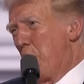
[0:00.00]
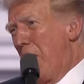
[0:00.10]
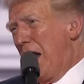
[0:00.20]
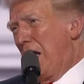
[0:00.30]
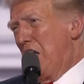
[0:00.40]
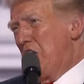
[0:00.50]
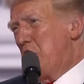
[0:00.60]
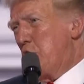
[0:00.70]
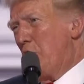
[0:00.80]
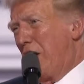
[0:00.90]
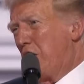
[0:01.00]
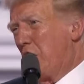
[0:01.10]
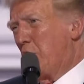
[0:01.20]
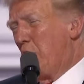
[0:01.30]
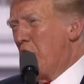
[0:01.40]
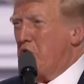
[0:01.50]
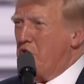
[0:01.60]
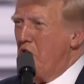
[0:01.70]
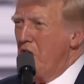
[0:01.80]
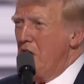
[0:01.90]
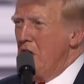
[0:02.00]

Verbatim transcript: wagons, trekked across